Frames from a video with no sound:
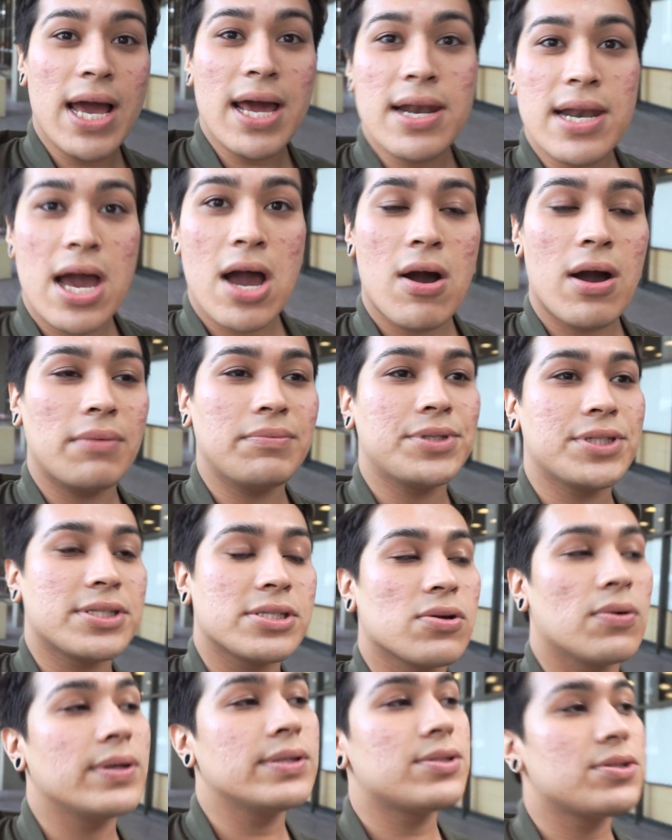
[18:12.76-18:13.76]
And now I'm
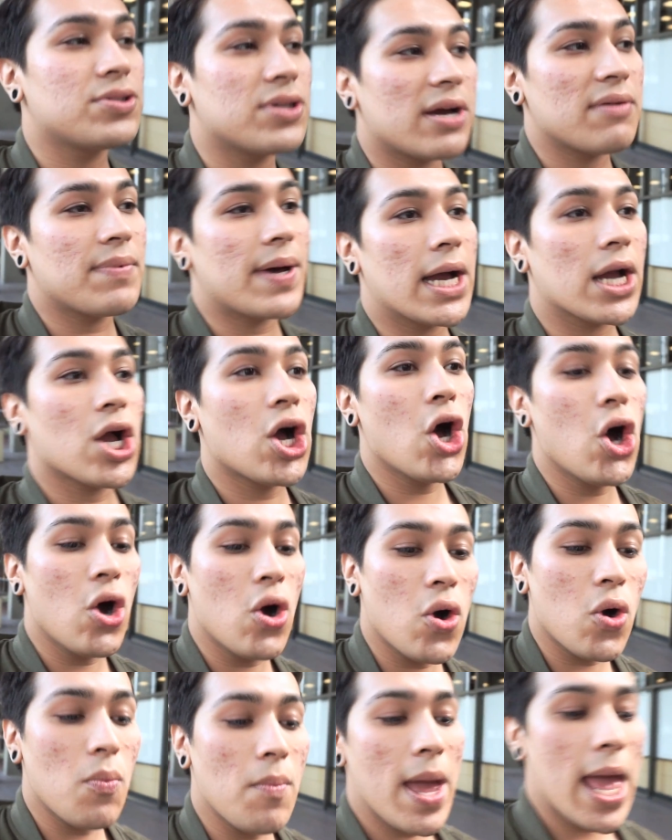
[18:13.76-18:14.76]
just going to drive back
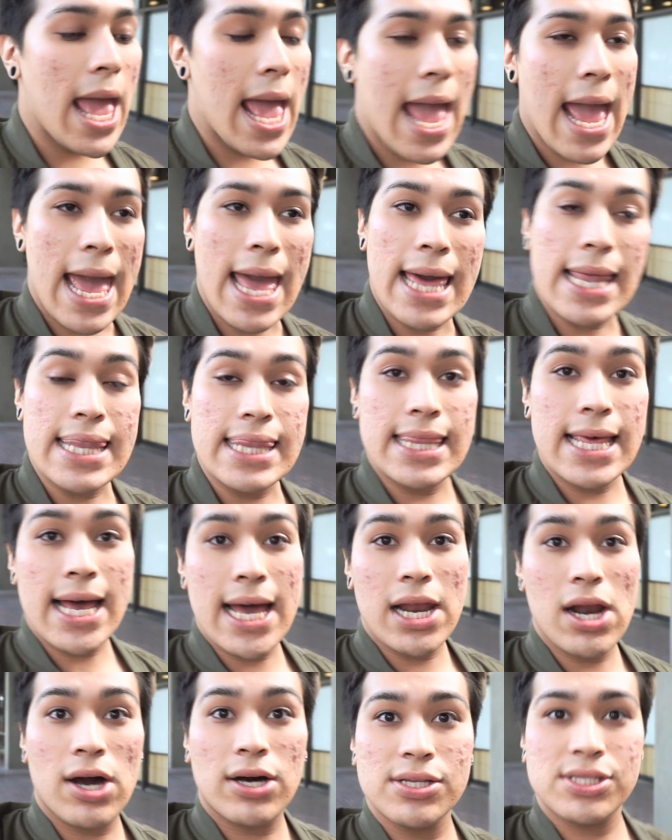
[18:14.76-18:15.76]
home, and
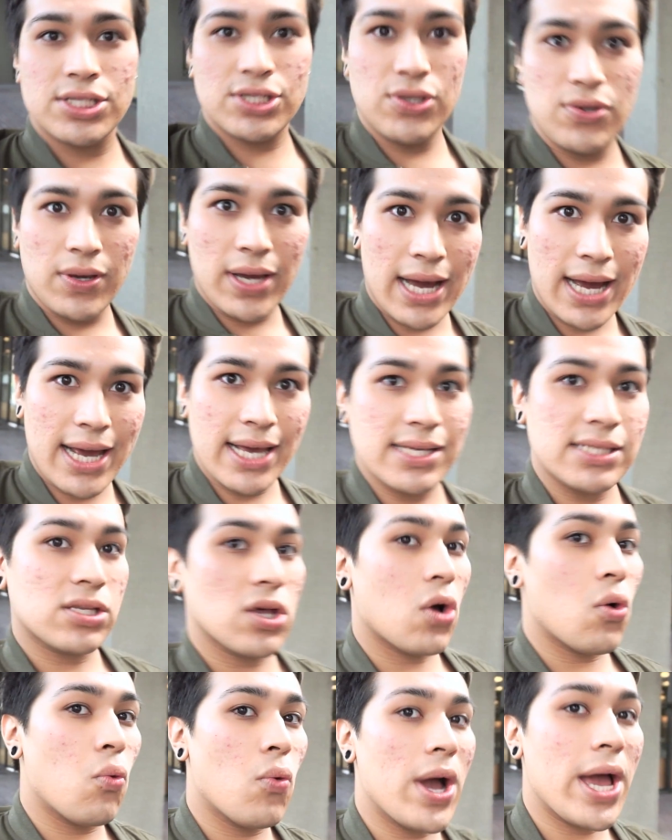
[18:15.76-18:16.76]
then I'll see you guys
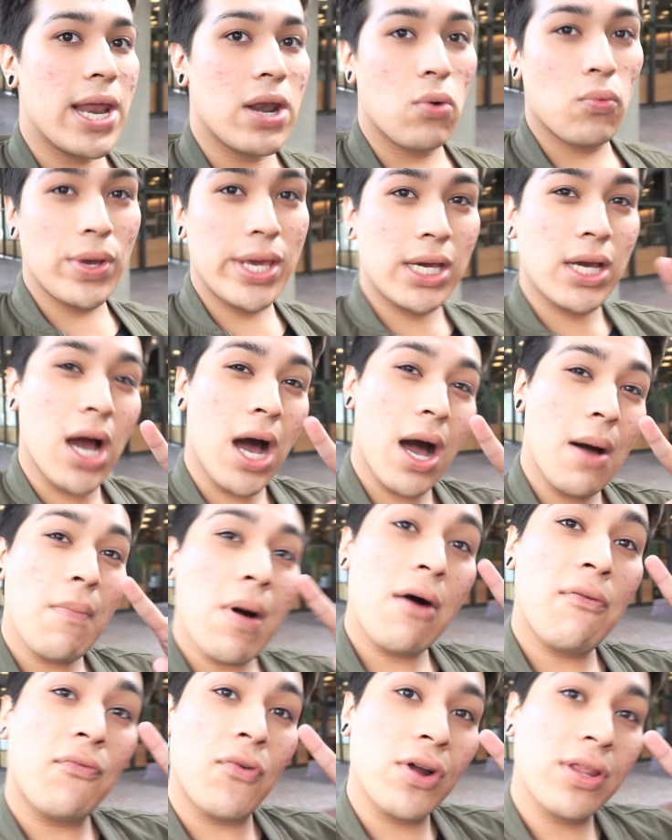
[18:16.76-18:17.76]
when we come
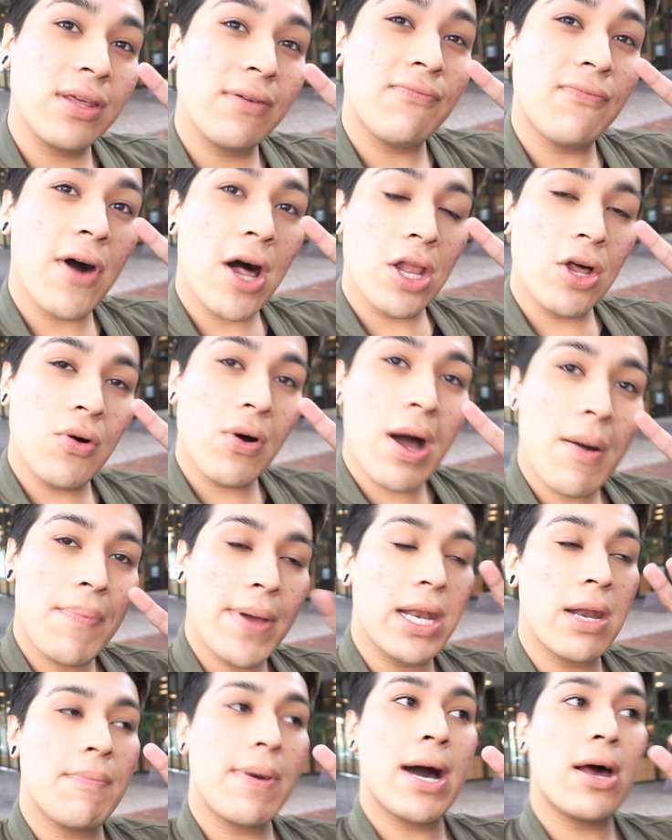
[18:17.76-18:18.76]
for the follow-up
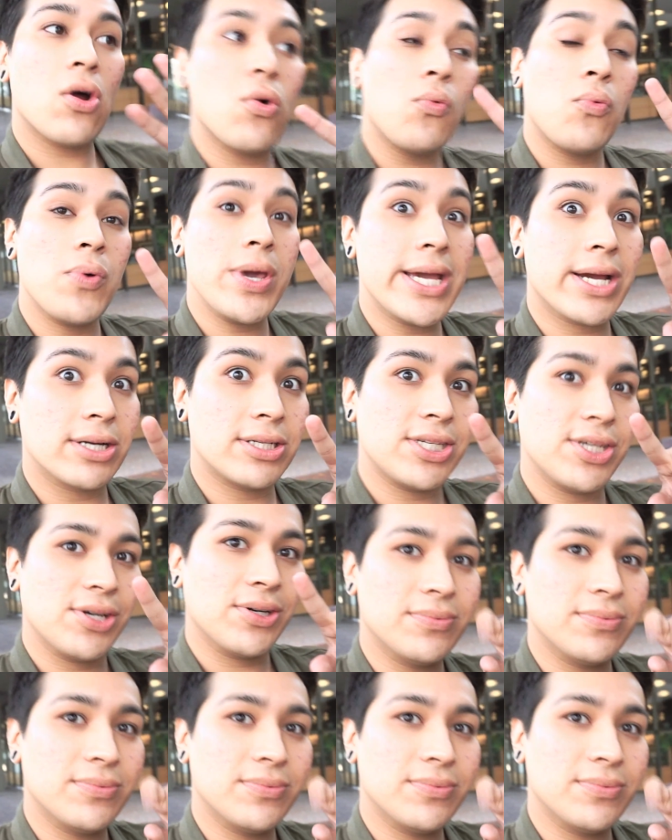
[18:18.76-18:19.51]
in about a week or 2.